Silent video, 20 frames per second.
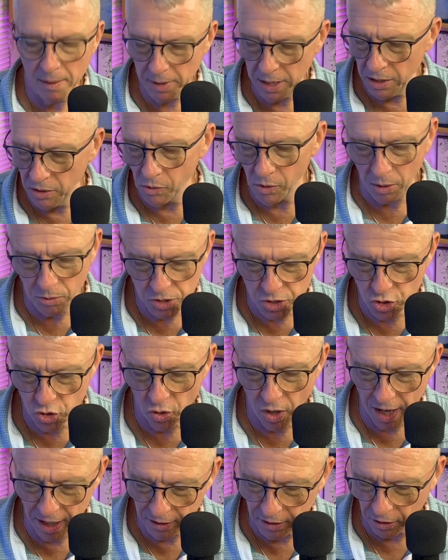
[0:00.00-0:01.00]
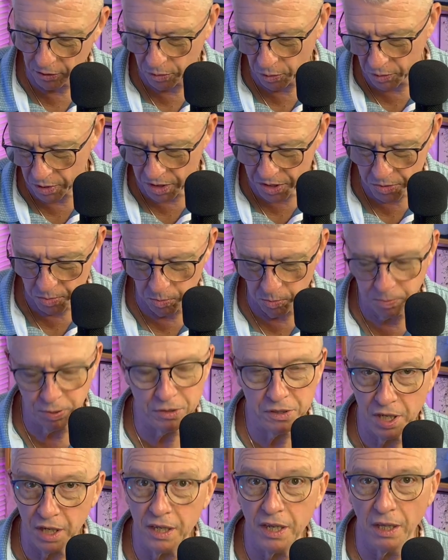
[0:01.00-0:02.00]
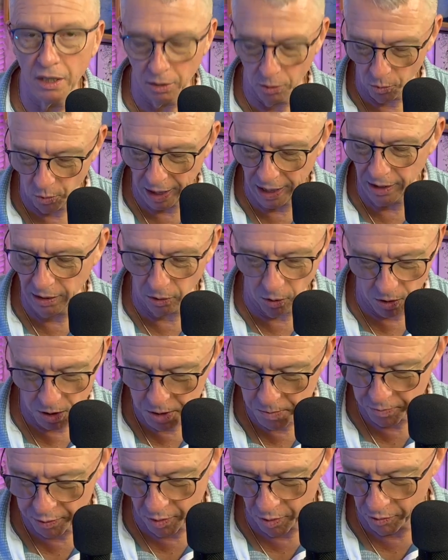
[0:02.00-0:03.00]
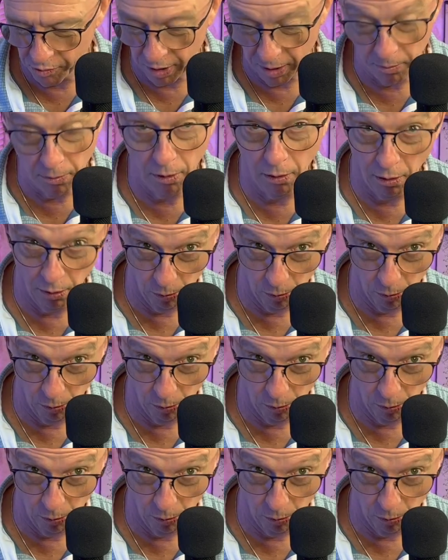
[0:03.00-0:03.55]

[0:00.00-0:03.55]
he knew I was trying to do this particular weight loss program and it